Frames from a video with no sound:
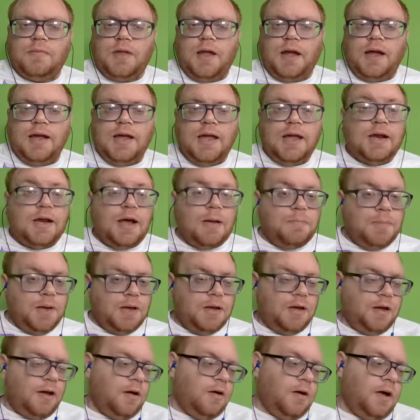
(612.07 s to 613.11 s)
I
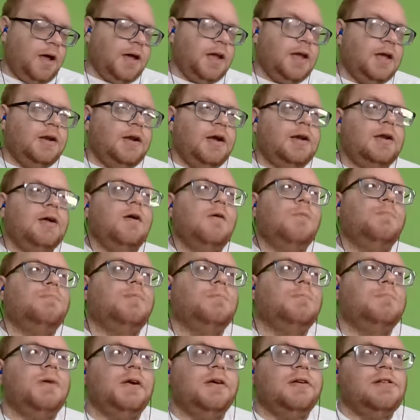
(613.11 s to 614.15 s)
cannot help
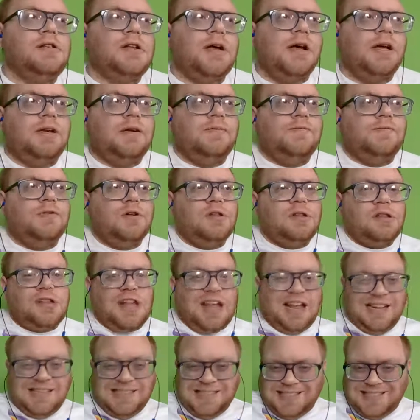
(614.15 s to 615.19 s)
but be excited for
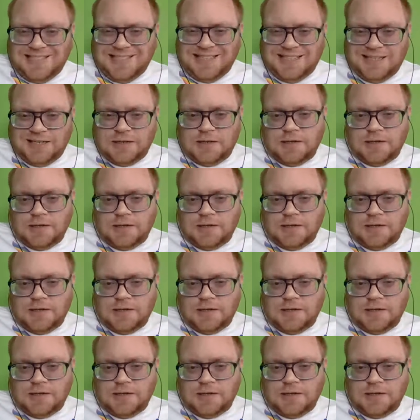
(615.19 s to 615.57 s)
Saint.